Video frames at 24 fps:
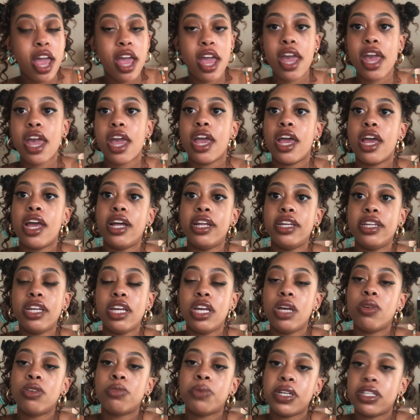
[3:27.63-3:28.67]
And
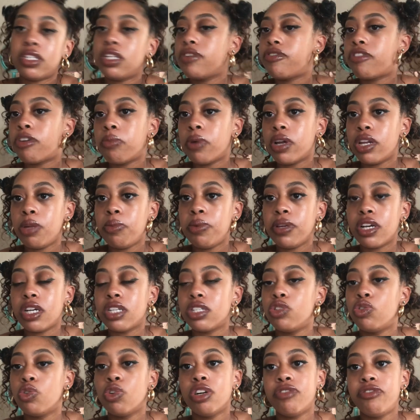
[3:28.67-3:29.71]
it was basically for money because the
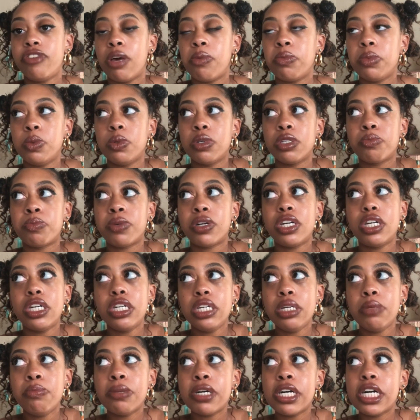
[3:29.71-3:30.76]
Doyle family was
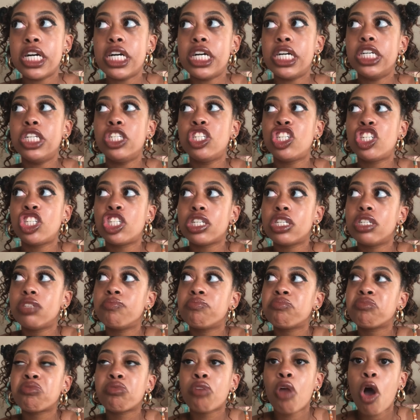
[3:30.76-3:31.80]
pretty much
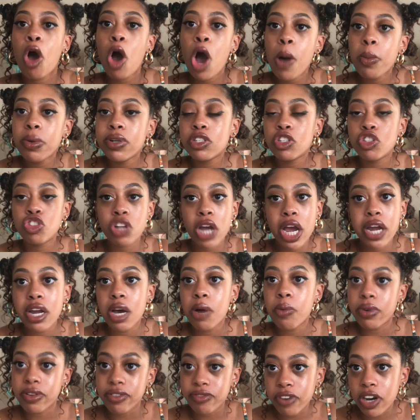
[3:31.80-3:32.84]
almost dried up
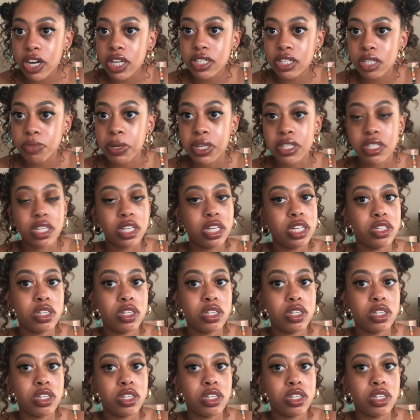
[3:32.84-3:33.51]
with funds, basically.